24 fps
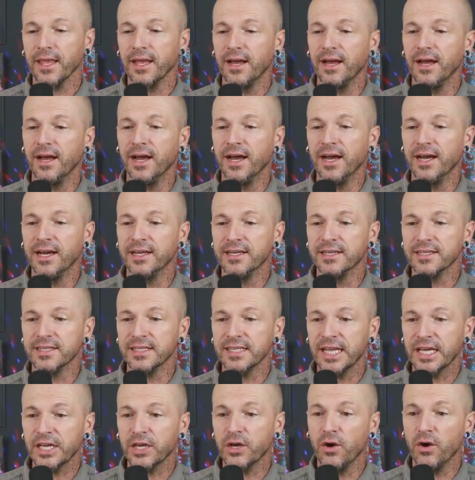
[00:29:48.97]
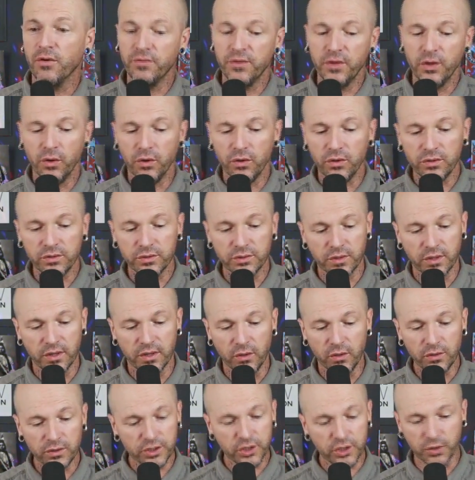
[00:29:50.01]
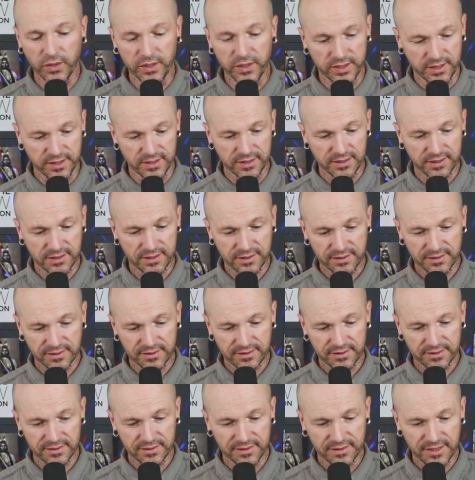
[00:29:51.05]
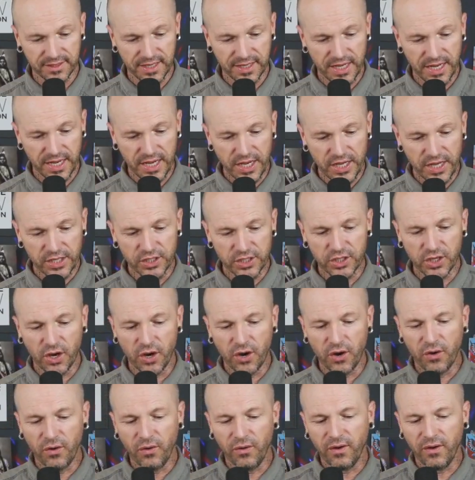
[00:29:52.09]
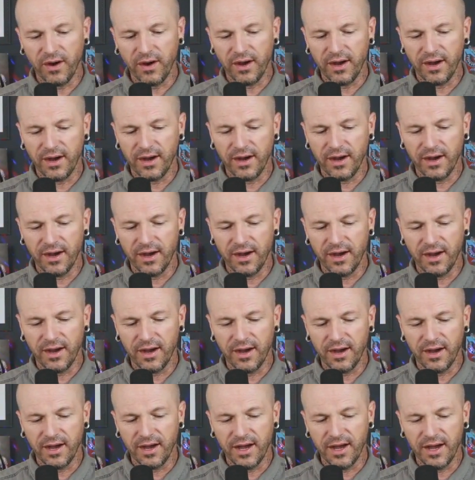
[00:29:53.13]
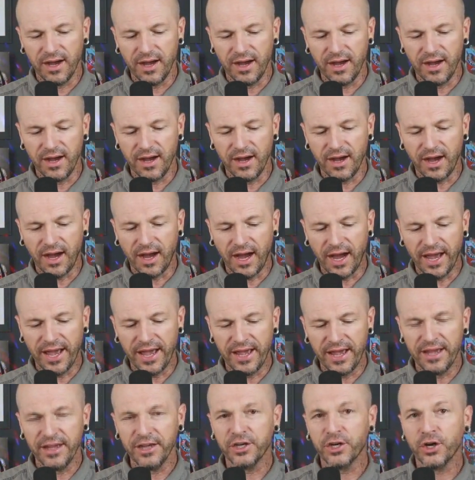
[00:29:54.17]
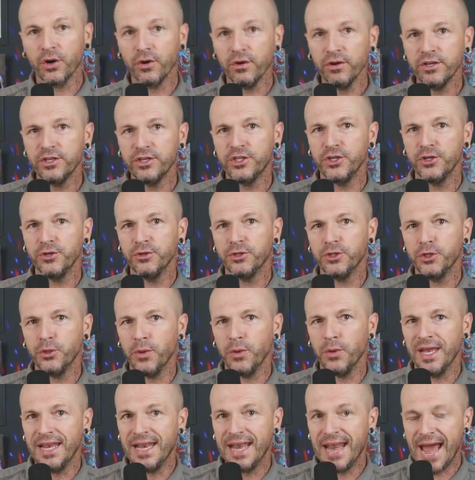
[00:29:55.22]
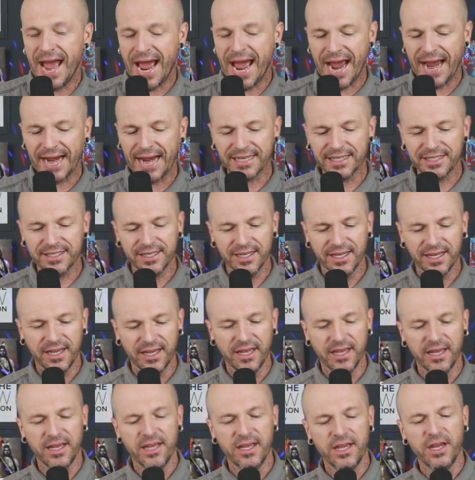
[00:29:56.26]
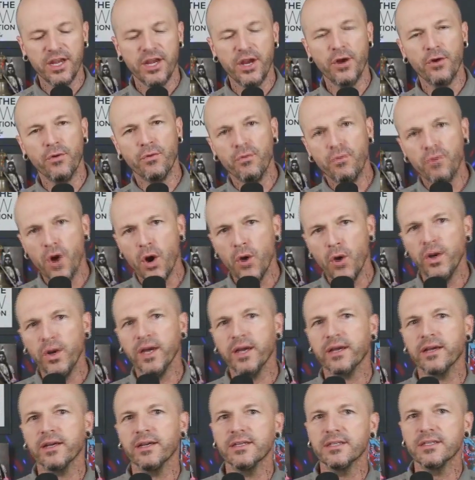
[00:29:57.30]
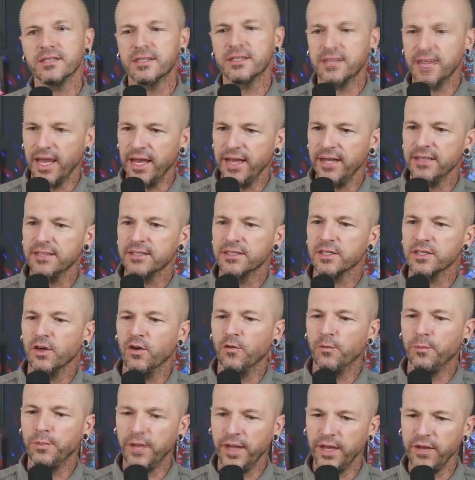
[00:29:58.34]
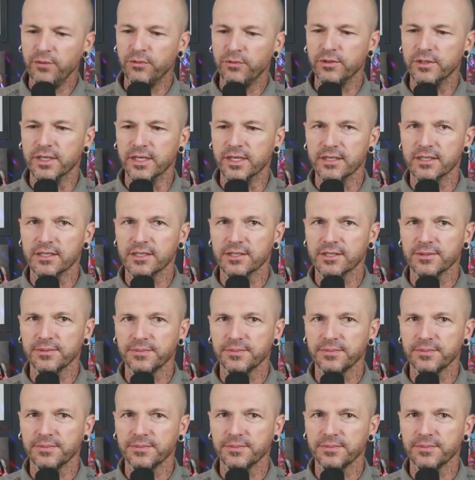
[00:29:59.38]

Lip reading: And let go of the old choices. So I encourage you to enact heroic states of playfulness.